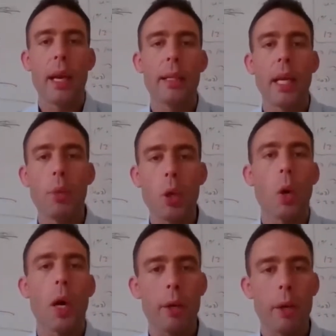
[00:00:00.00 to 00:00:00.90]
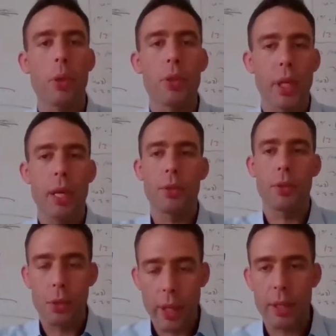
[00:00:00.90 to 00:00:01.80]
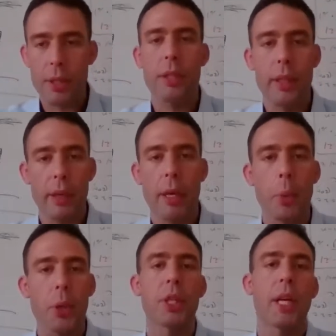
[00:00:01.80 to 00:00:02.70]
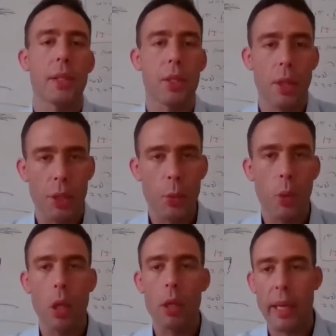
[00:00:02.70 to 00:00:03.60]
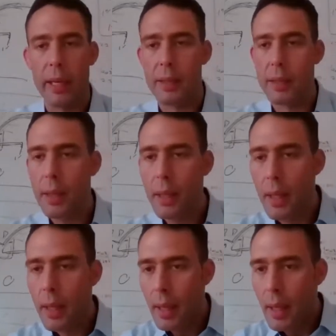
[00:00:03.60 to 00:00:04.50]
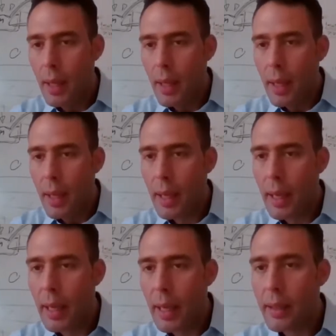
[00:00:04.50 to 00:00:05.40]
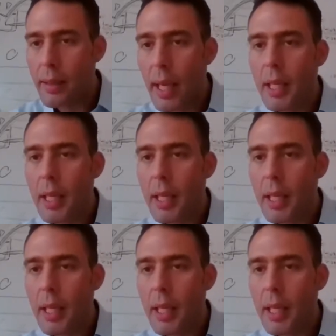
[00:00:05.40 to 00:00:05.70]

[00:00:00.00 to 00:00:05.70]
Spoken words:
and they will go out and post it out to theirs and their networks again, so that you will all get it.